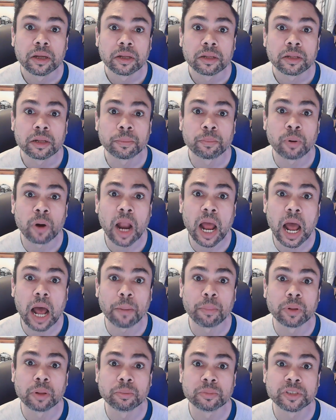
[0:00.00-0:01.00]
to
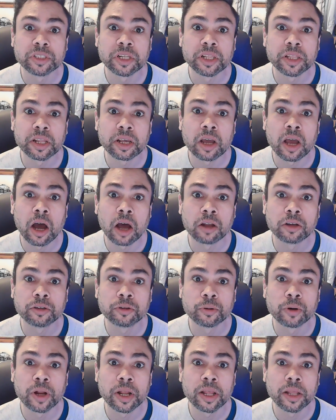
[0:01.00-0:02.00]
problems in the
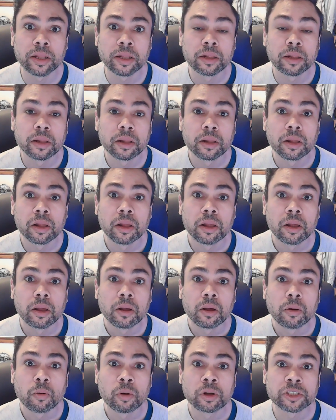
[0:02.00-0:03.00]
country
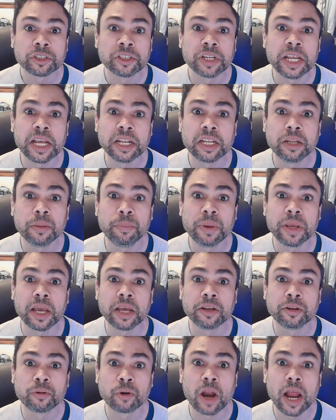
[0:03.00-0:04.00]
which need to be
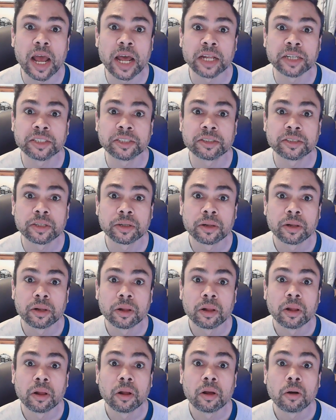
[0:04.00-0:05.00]
addressed
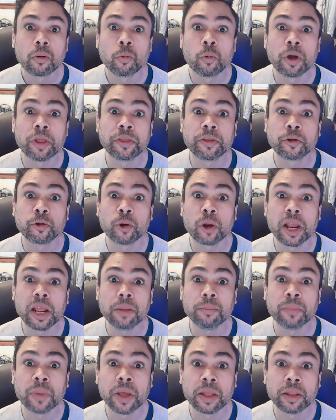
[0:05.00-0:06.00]
with
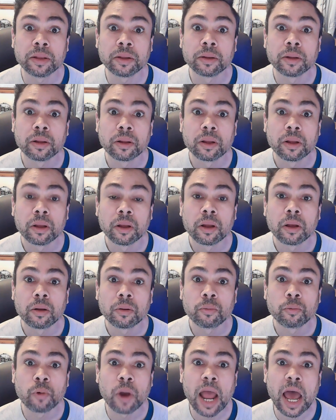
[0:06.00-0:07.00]
treatment
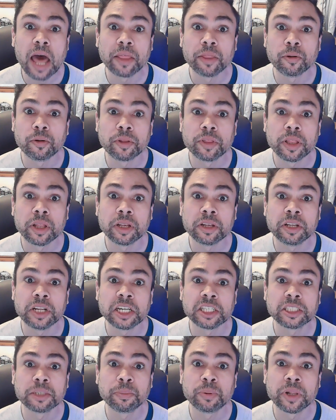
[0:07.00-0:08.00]
rather than
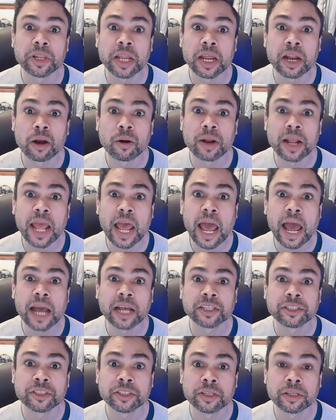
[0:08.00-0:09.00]
disciplinary
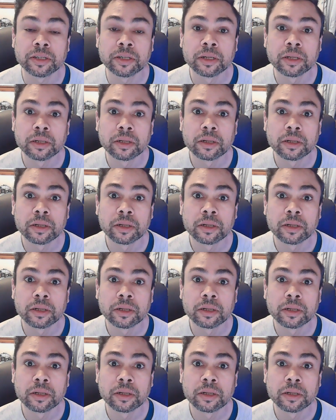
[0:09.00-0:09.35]
action.